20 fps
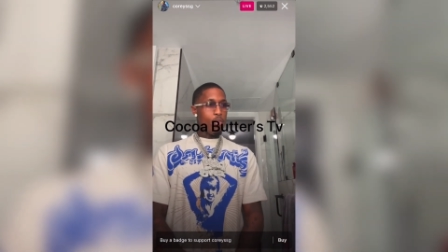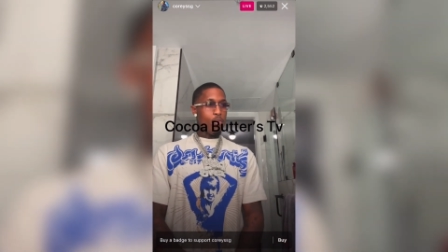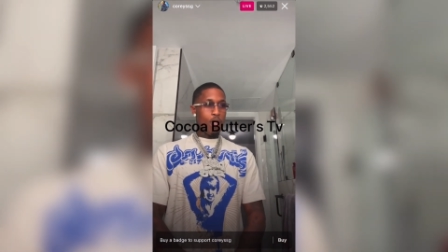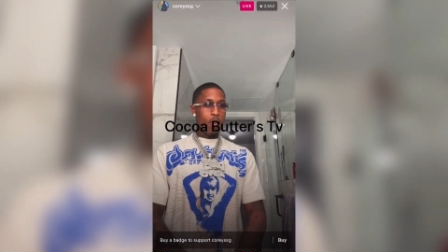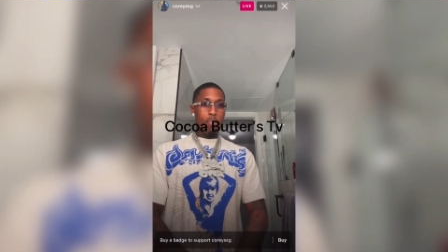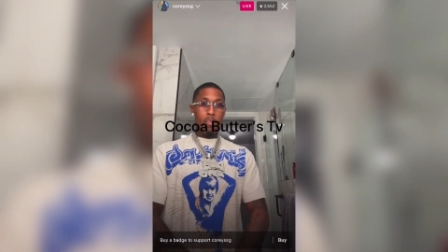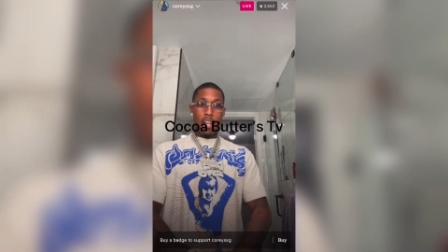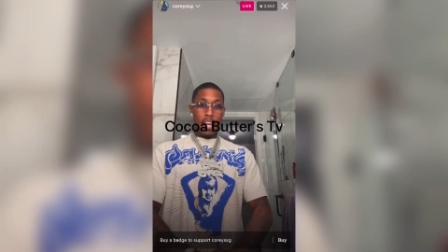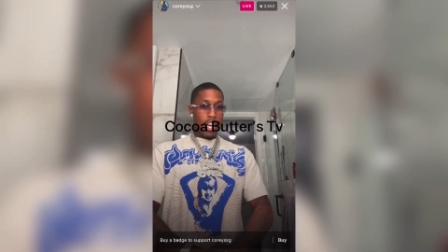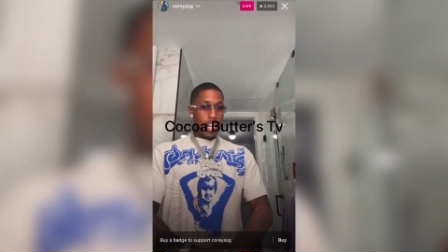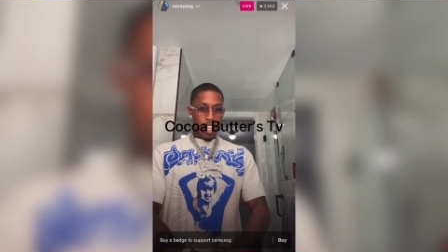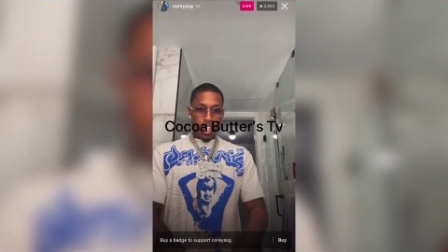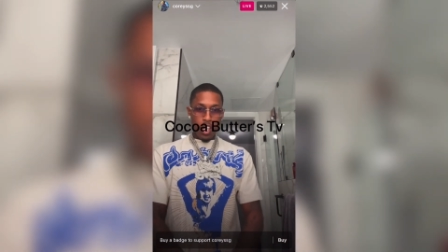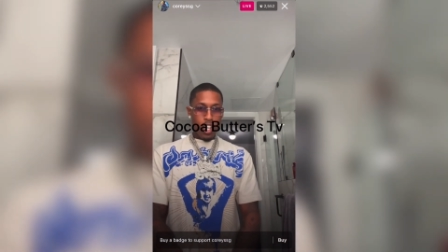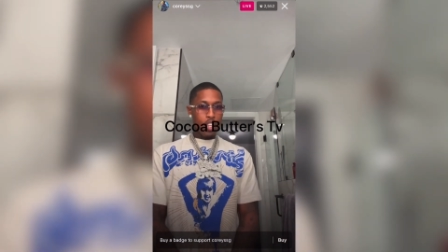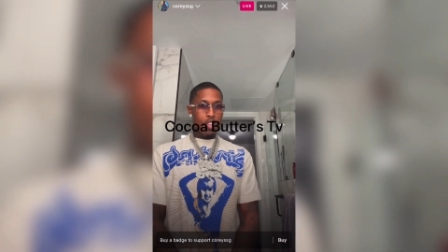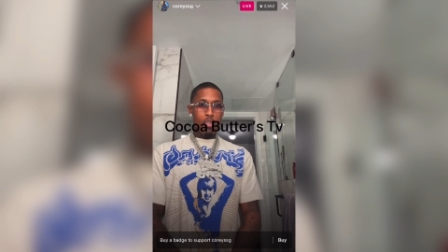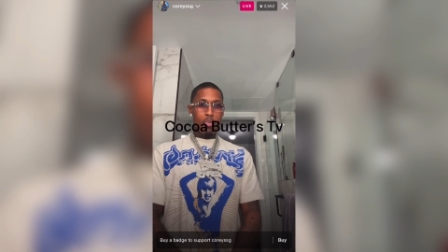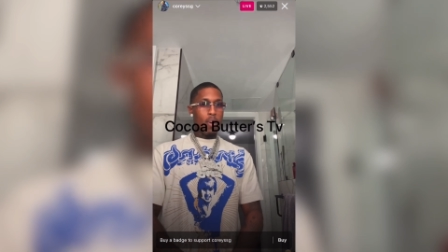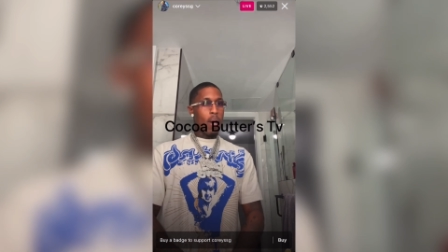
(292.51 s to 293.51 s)
Like I love you.
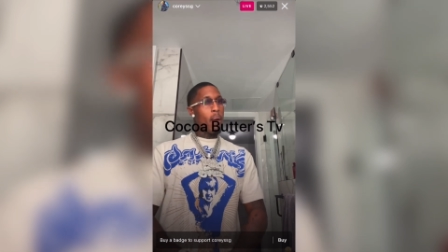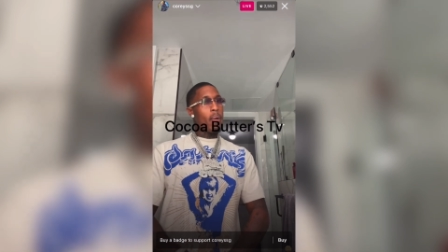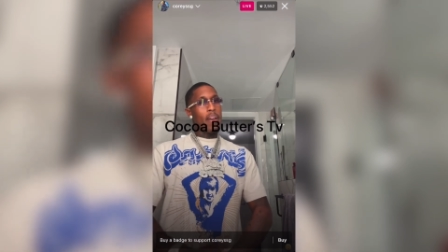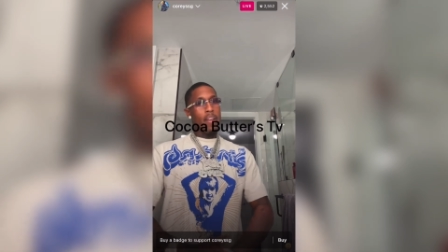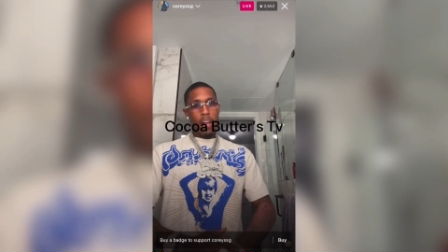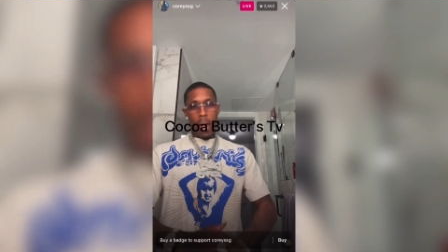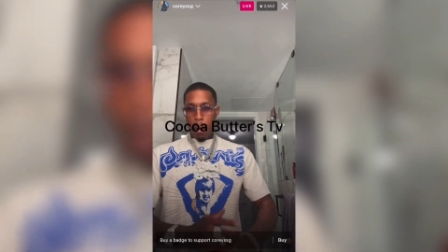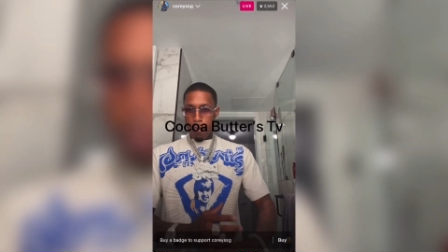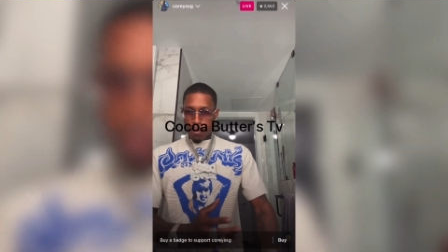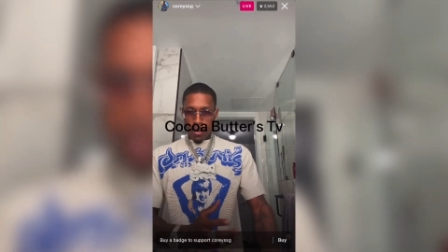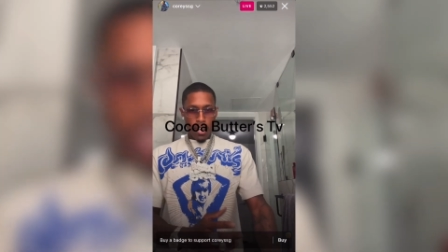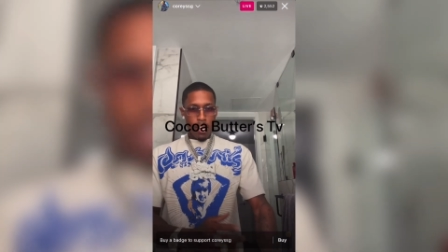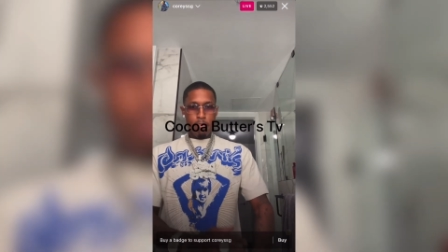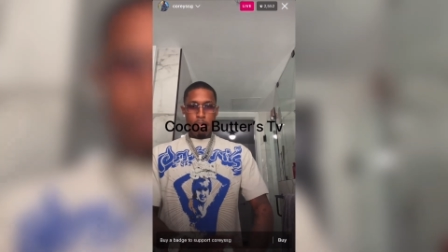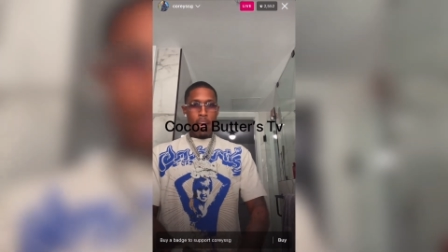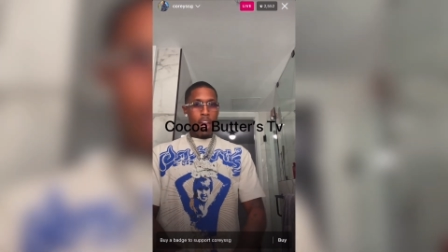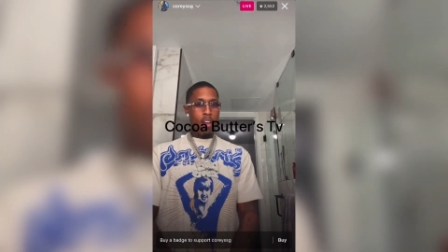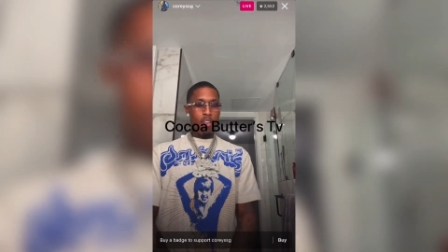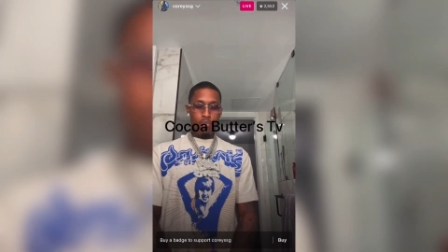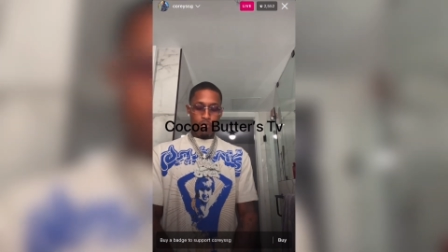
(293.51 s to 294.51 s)
I, am gonna get
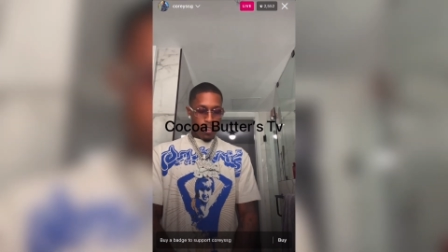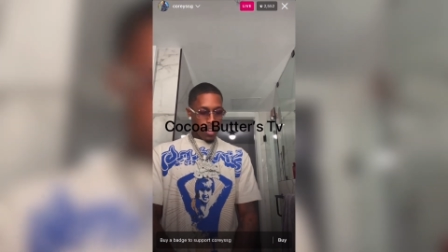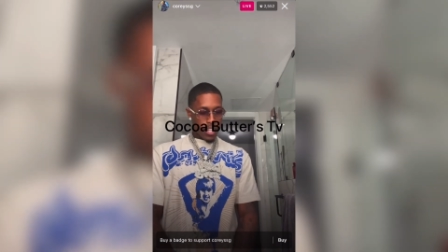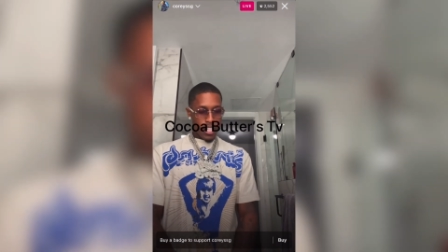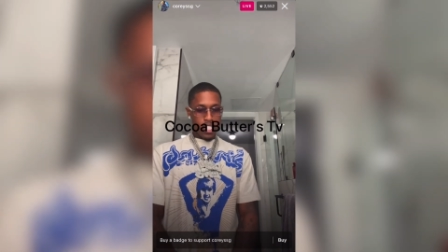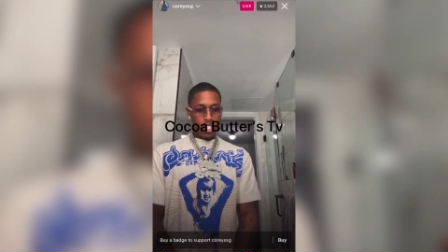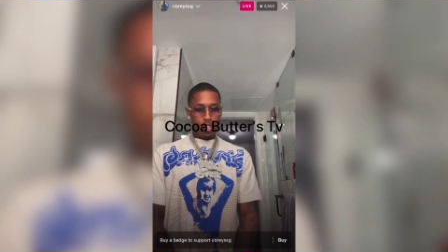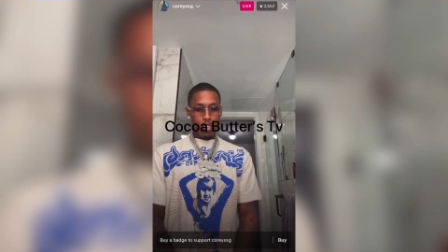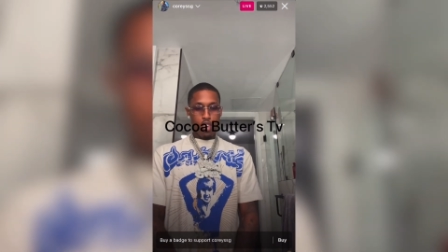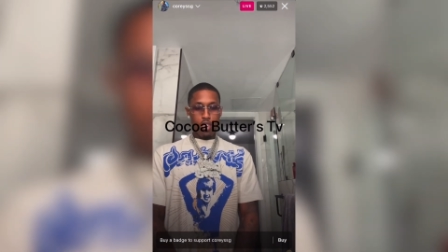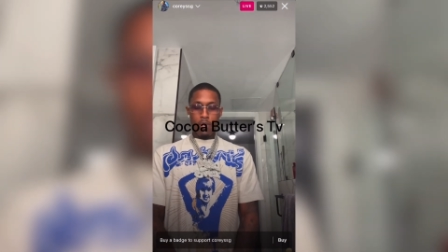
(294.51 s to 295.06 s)
married. Fuck, that's good.